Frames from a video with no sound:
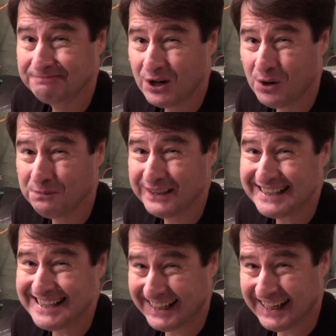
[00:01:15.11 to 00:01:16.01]
hopefully a
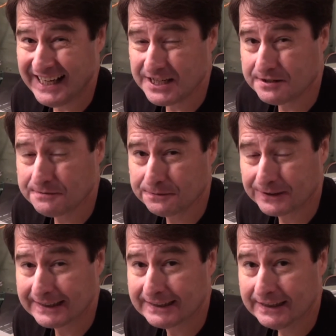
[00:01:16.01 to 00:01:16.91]
decade of
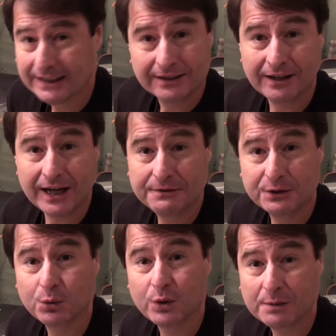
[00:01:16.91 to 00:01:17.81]
not having
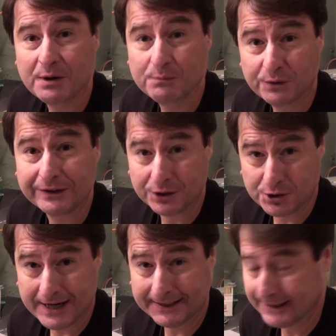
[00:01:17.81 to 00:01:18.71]
to worry about moving the
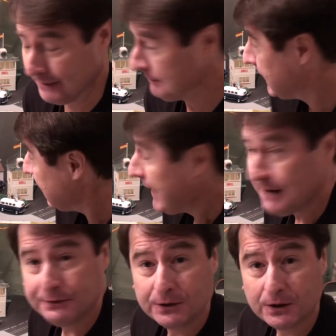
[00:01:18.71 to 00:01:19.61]
track again.
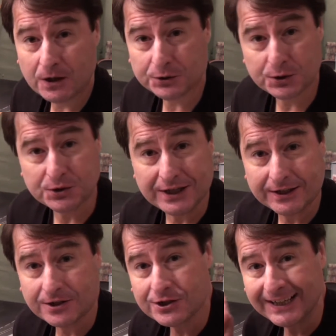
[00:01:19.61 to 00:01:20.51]
If you can also see,
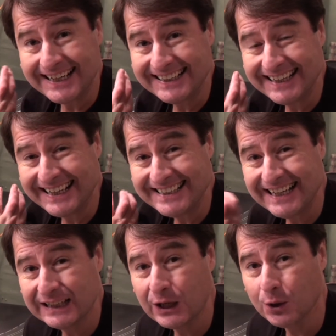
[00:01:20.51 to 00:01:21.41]
there's a
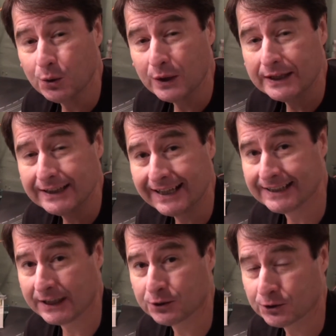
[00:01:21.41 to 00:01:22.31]
yellow
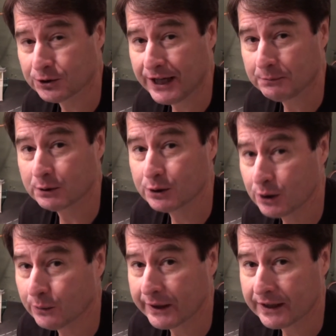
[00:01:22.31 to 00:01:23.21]
electrical cable
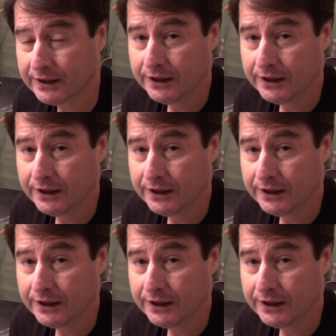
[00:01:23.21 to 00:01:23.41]
going